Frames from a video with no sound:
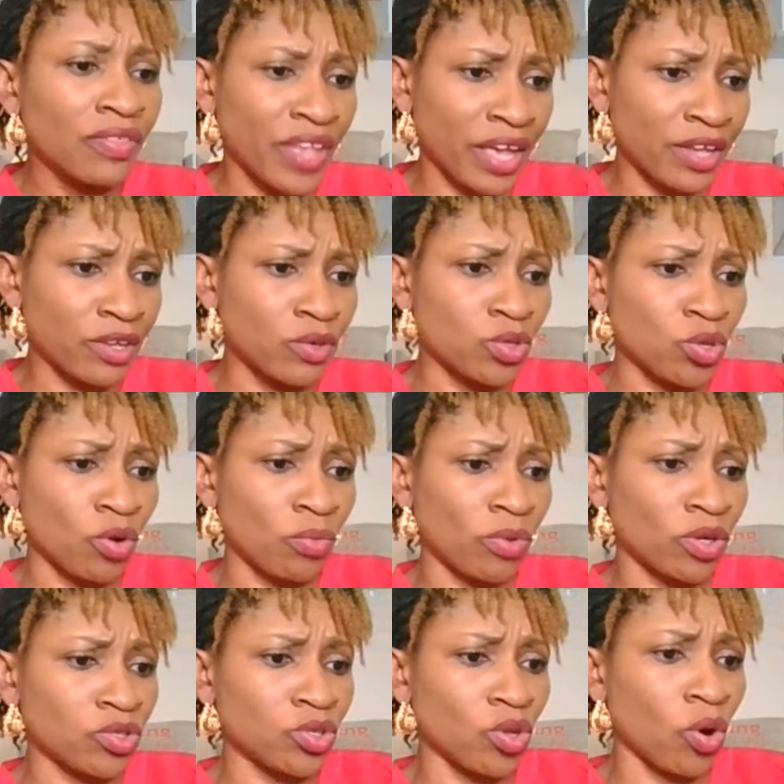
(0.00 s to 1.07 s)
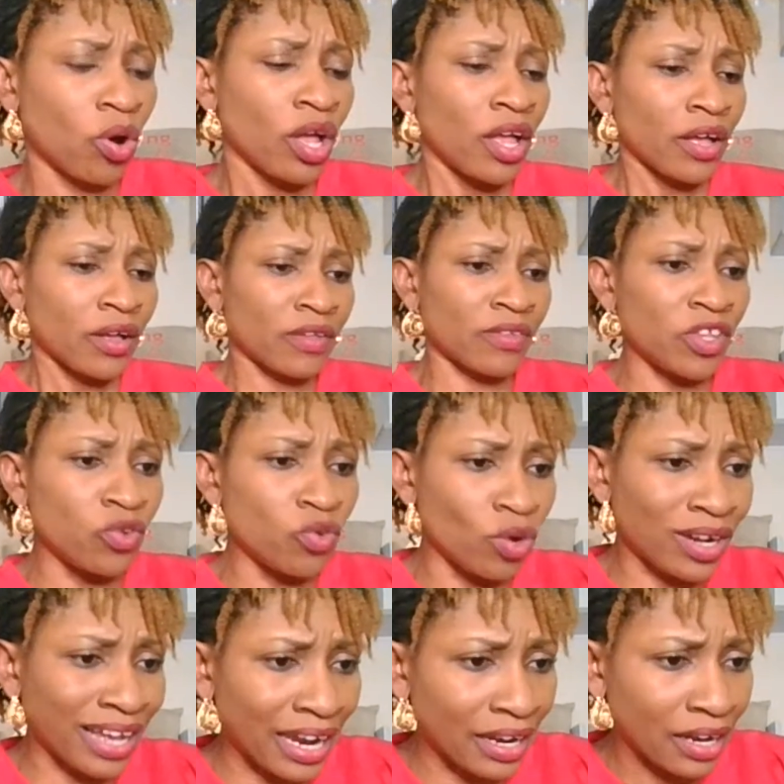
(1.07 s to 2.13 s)
Thank you so much. So you
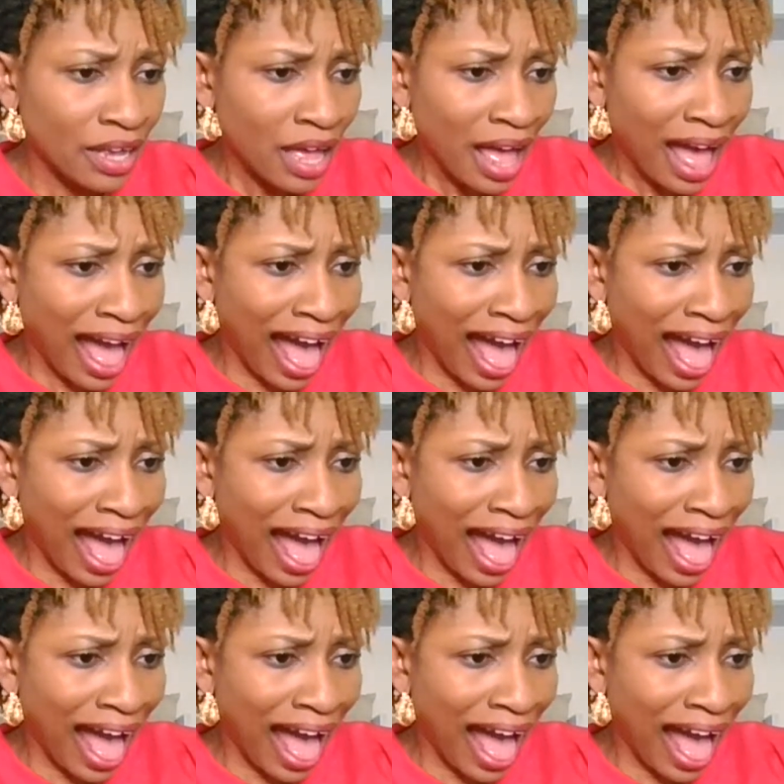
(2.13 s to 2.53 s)
can